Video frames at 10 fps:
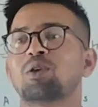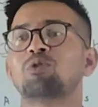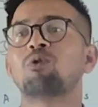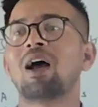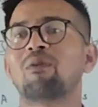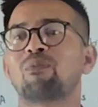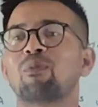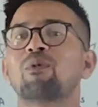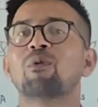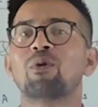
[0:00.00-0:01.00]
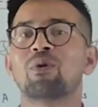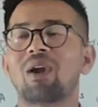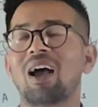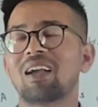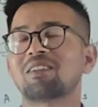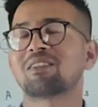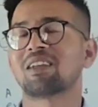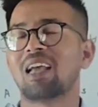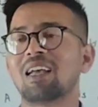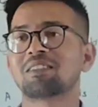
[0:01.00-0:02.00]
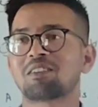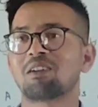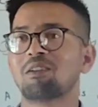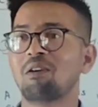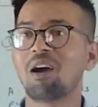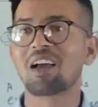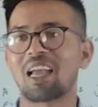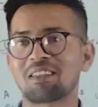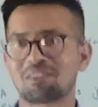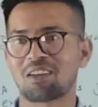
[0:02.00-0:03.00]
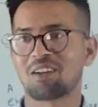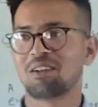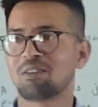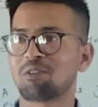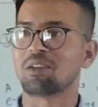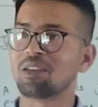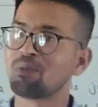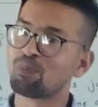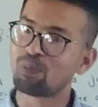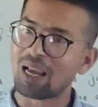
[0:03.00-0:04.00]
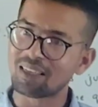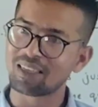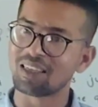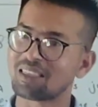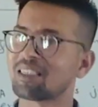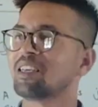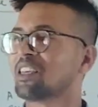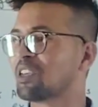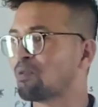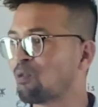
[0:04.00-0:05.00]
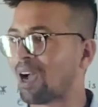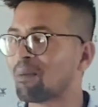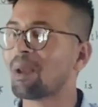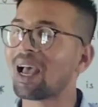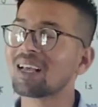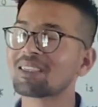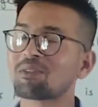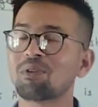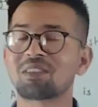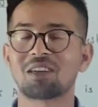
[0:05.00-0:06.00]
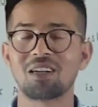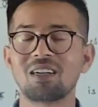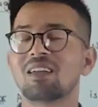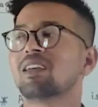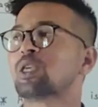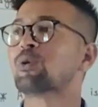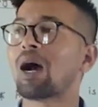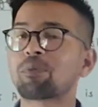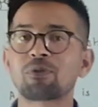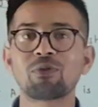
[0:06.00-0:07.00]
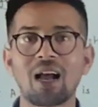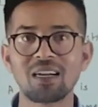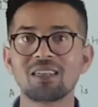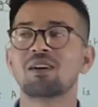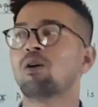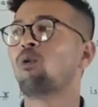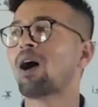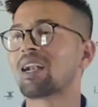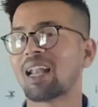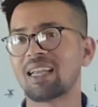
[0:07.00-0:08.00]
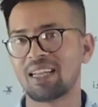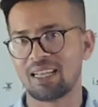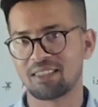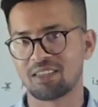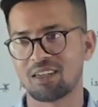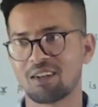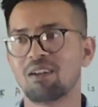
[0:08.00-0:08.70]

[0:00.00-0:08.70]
you have right answer, long answer. So in passage, if 1 marks question, you have to write 1 line answer.